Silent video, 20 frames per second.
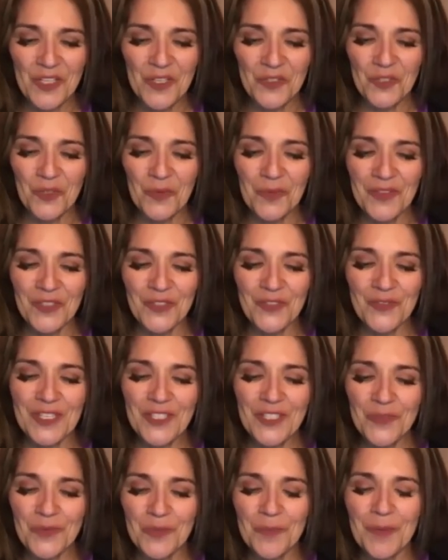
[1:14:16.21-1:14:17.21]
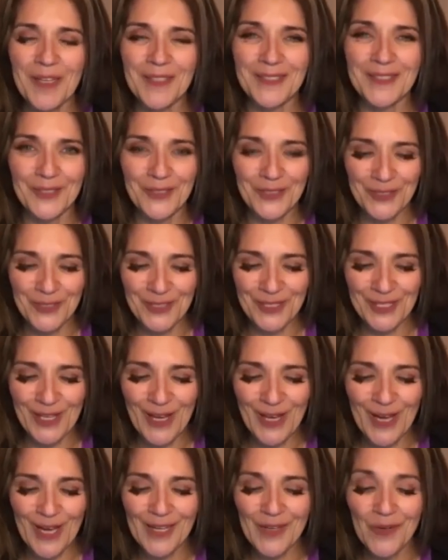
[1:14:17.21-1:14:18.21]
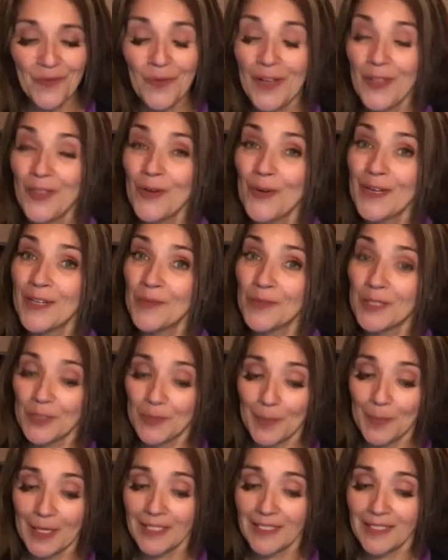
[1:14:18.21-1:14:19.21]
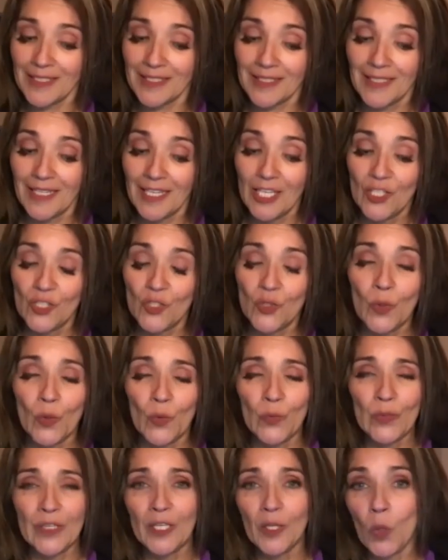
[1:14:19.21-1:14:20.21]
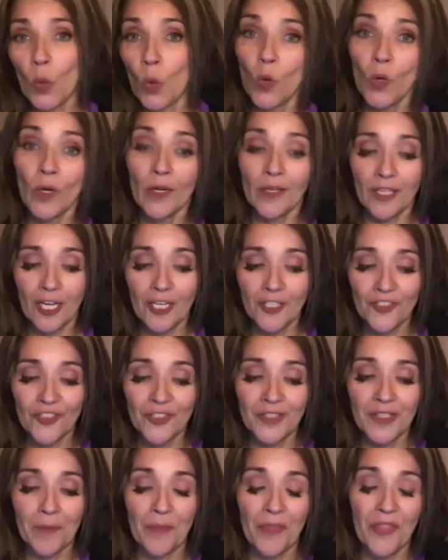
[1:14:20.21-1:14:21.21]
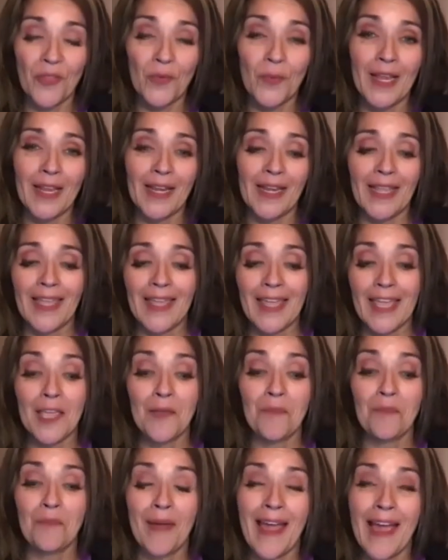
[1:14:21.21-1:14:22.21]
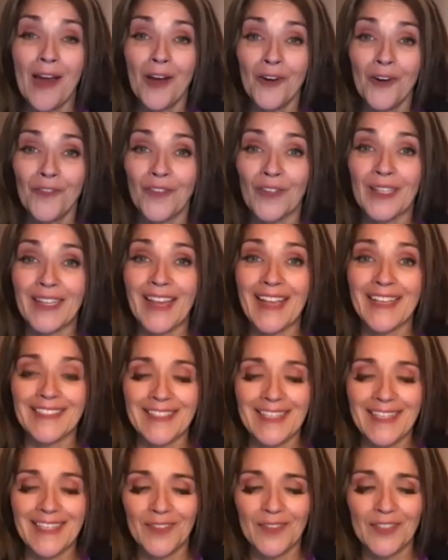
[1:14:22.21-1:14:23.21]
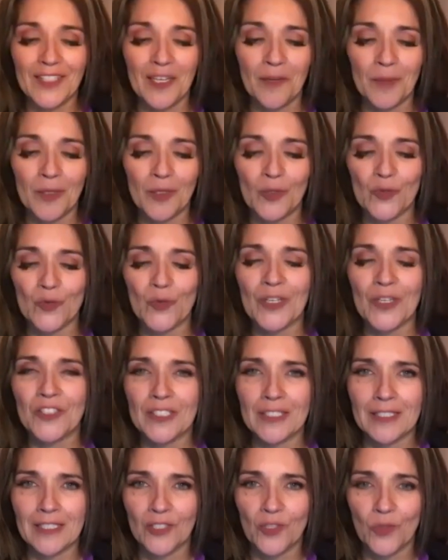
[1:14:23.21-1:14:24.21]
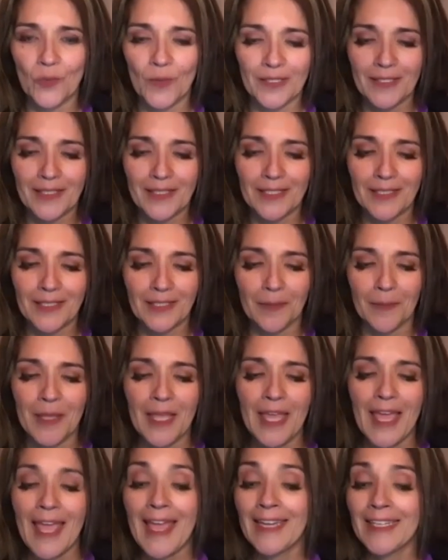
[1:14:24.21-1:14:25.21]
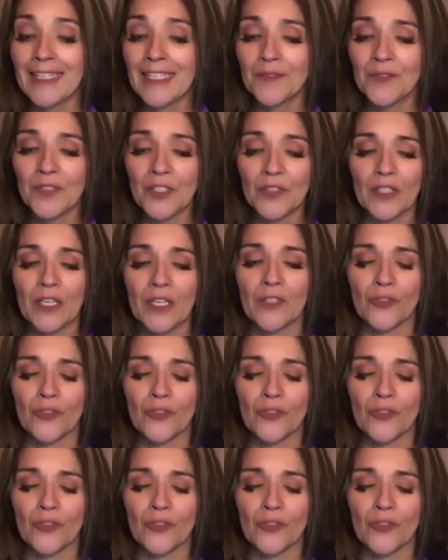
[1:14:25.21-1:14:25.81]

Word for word: So when the stress response is turned on, whether in response to a real or conjured up threat, a powerful cascade of chemicals rushes into our system and gives us a